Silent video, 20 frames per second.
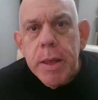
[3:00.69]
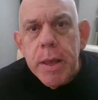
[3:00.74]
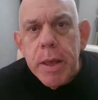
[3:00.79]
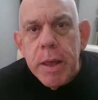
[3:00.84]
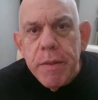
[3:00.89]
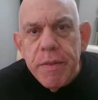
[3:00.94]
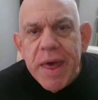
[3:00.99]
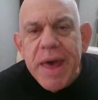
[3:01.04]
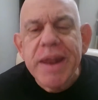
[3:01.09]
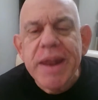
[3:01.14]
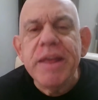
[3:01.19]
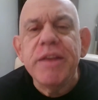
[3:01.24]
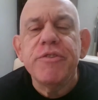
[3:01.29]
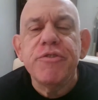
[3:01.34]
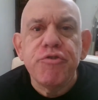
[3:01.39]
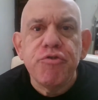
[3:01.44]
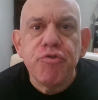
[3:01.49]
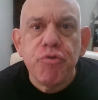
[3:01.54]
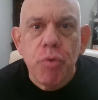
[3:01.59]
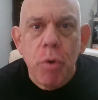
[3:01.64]
And that
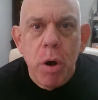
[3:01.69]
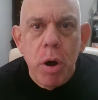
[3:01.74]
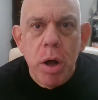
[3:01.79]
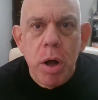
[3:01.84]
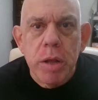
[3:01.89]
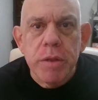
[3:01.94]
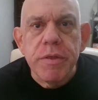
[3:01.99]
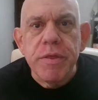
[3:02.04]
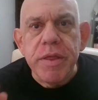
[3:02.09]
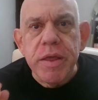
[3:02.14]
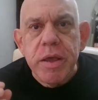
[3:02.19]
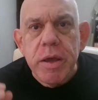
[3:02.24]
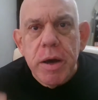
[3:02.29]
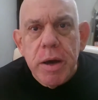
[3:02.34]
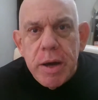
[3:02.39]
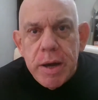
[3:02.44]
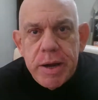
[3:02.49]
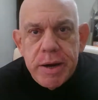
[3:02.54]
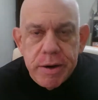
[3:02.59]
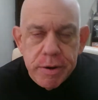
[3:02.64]
has drawn the
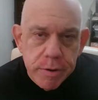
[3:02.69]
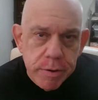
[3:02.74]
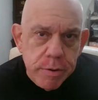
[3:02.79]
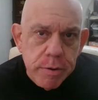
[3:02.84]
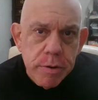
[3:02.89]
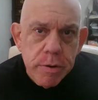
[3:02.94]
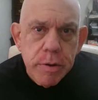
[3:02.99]
ire